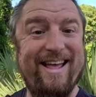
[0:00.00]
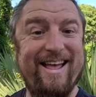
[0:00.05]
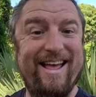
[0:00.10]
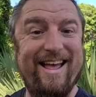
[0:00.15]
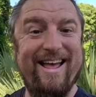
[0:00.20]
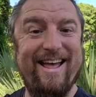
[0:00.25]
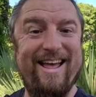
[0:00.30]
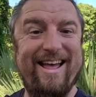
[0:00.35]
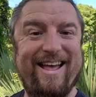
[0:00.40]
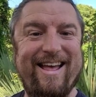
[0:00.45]

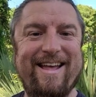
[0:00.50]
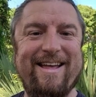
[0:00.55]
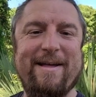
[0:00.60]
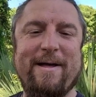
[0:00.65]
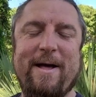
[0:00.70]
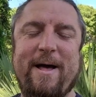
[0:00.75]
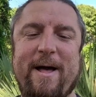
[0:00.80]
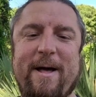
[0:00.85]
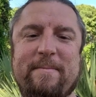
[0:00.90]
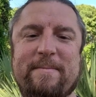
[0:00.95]
Hey,
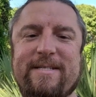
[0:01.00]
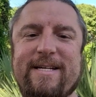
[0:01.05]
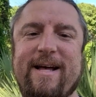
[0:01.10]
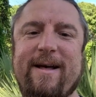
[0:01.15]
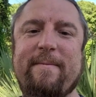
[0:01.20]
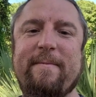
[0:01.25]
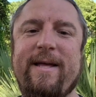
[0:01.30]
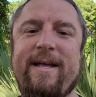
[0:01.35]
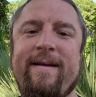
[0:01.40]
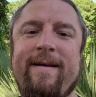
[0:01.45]
I'm
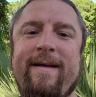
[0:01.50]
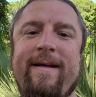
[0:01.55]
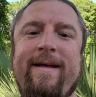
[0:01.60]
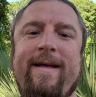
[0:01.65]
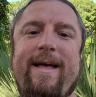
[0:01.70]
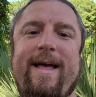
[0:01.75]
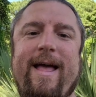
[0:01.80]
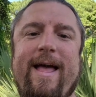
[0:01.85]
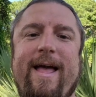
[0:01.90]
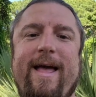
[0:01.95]
Tommy,
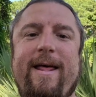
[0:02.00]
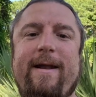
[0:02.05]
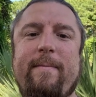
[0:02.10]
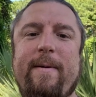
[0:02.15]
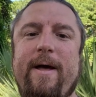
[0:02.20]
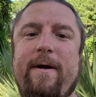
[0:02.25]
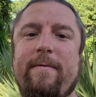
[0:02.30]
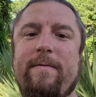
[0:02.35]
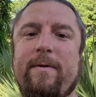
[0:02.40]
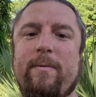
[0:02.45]
and I'm
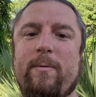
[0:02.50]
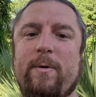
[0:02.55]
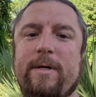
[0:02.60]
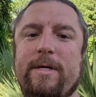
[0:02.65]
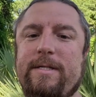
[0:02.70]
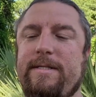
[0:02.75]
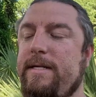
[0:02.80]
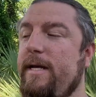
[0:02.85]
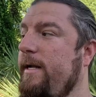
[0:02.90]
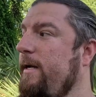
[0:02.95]
out in the
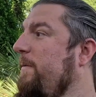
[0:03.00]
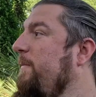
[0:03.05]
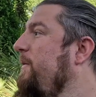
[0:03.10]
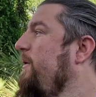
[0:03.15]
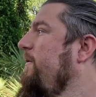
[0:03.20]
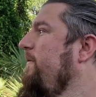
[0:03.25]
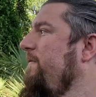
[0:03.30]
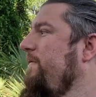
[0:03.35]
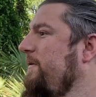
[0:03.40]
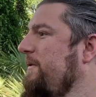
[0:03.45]
woods on a
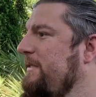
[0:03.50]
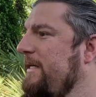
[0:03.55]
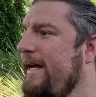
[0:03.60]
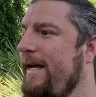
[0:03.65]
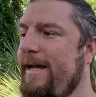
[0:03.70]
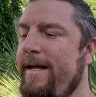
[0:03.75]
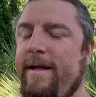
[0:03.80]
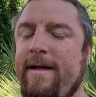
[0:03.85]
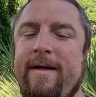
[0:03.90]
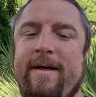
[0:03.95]
beautiful
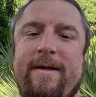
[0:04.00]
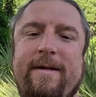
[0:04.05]
day